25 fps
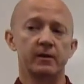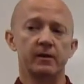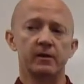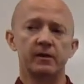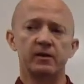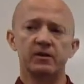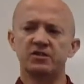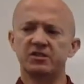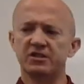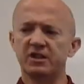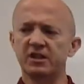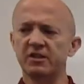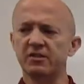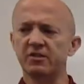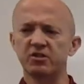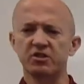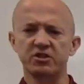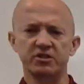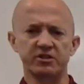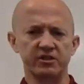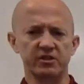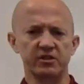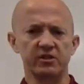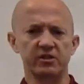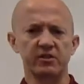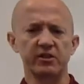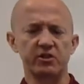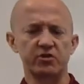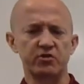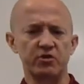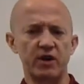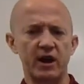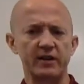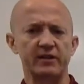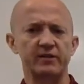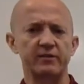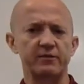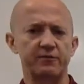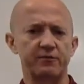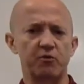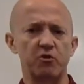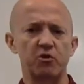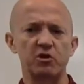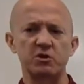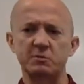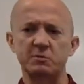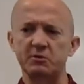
You see, there's still an attractive force